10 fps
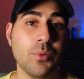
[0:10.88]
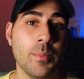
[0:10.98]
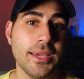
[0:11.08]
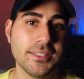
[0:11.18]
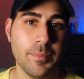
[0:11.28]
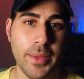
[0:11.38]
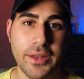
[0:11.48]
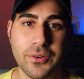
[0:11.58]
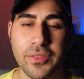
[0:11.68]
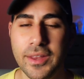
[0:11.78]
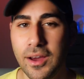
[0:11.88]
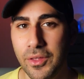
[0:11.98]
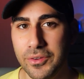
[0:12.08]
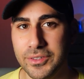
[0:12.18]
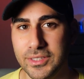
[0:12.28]
what makes them better than
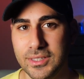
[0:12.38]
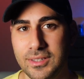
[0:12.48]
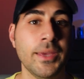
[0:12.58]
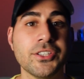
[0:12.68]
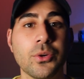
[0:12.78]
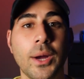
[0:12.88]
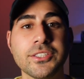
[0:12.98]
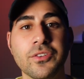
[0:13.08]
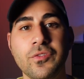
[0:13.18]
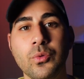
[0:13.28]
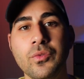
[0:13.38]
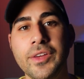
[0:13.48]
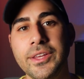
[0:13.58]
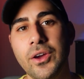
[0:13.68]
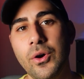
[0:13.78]
others. Make sure to watch the full
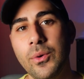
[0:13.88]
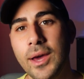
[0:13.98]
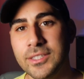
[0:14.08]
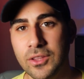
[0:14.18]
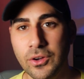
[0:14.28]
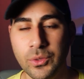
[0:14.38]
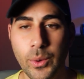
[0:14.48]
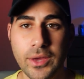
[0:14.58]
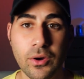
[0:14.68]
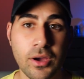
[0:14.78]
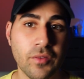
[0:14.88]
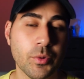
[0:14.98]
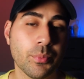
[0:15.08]
video, as along the way I'll cover